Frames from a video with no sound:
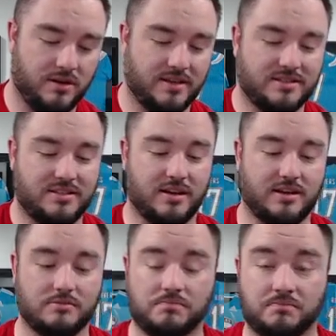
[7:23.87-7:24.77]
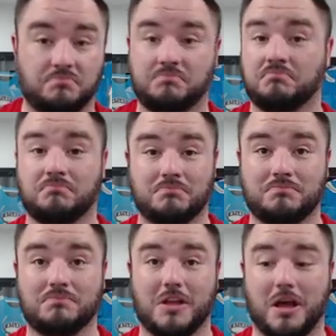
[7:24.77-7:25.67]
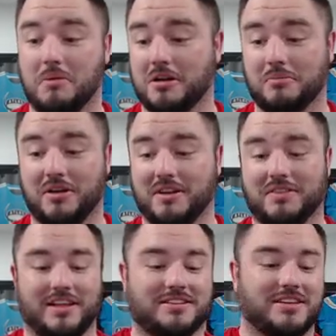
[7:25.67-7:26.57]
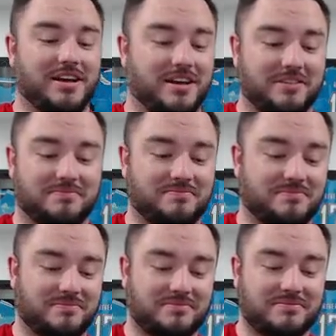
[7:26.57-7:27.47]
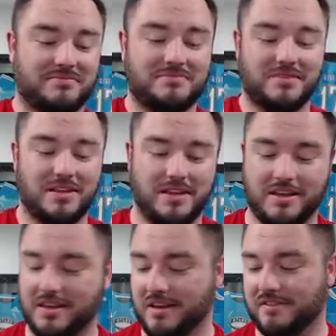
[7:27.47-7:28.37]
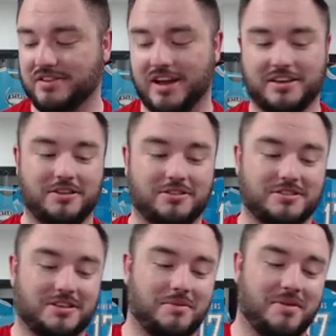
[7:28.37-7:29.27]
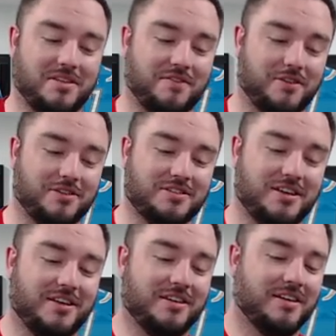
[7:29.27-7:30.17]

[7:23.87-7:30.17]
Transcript: is done. I'm not complaining. That's if Jack Hughes is gonna be in the first 10,